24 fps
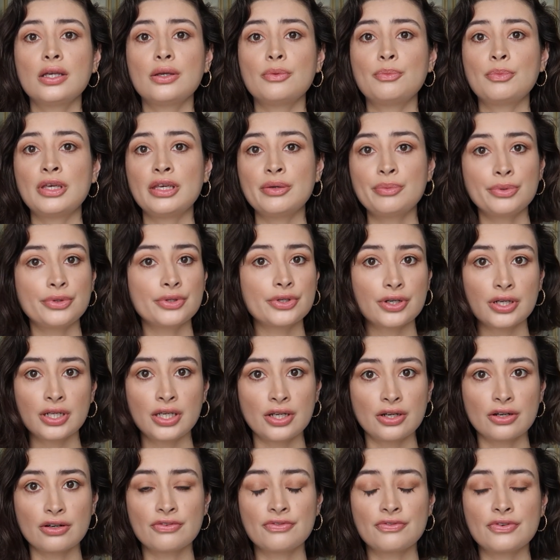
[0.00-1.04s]
people are
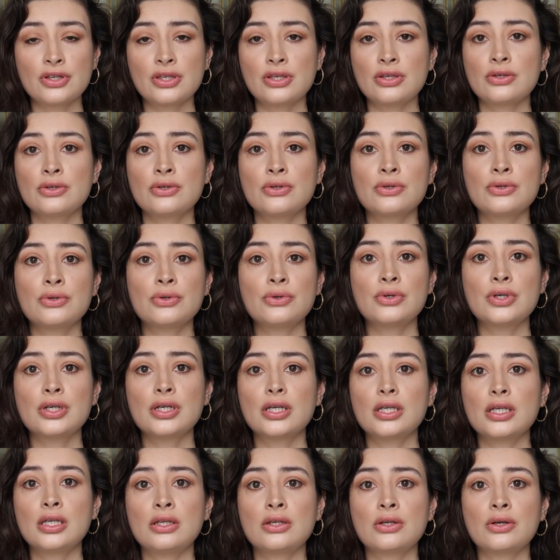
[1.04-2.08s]
here for you.
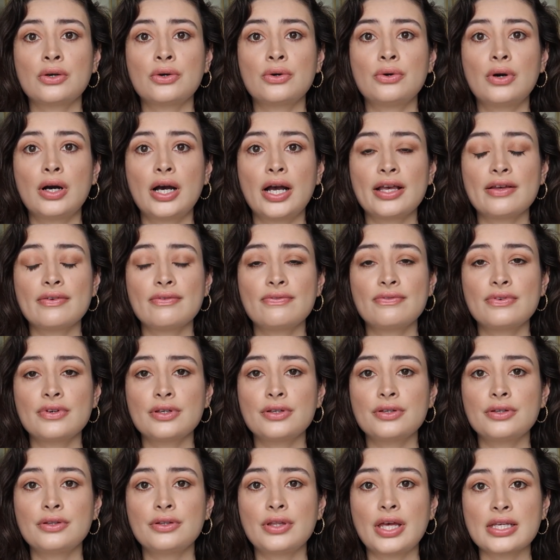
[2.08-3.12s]
You know, I
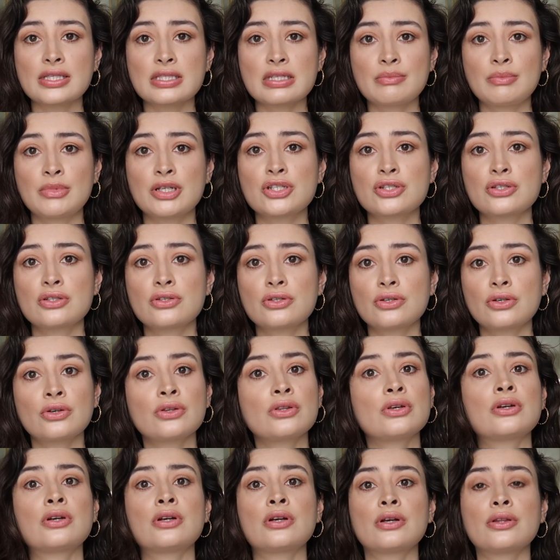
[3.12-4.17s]
feel, as I mentioned
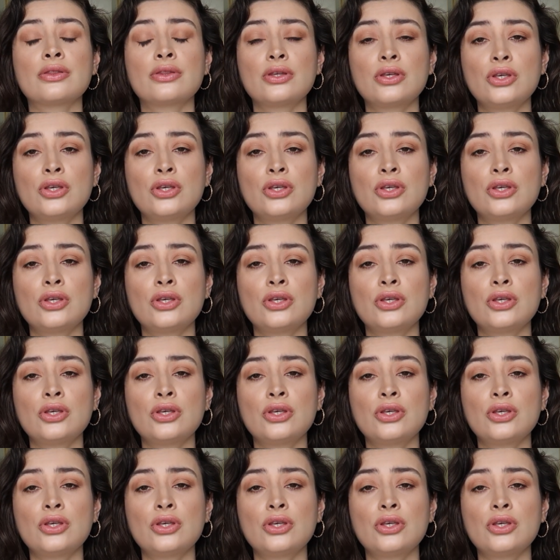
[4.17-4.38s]
earlier, the